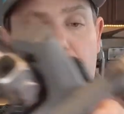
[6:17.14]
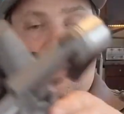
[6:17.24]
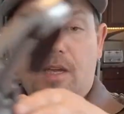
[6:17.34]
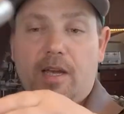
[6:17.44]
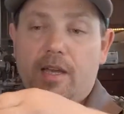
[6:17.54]

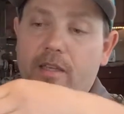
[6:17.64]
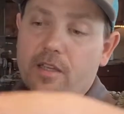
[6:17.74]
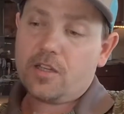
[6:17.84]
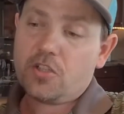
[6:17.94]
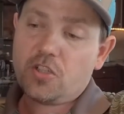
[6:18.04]
I
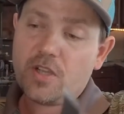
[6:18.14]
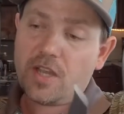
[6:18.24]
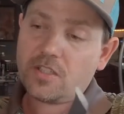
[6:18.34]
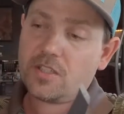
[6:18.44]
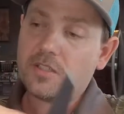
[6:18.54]

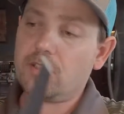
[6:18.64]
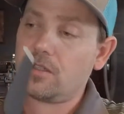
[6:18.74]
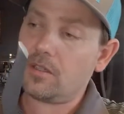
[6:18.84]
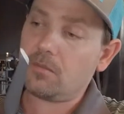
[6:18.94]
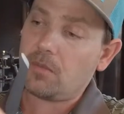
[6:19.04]
eject
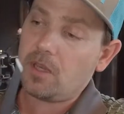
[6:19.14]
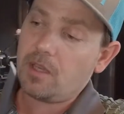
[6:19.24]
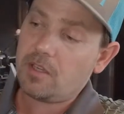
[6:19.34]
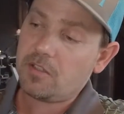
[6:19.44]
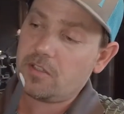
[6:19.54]
my
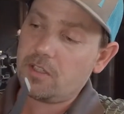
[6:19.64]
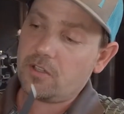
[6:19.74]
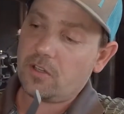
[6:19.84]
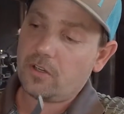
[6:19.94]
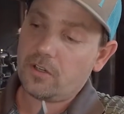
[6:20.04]
SD
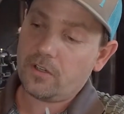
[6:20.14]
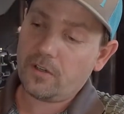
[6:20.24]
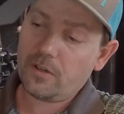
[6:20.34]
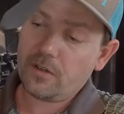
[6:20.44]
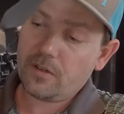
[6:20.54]
card
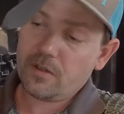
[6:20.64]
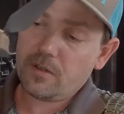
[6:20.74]
here,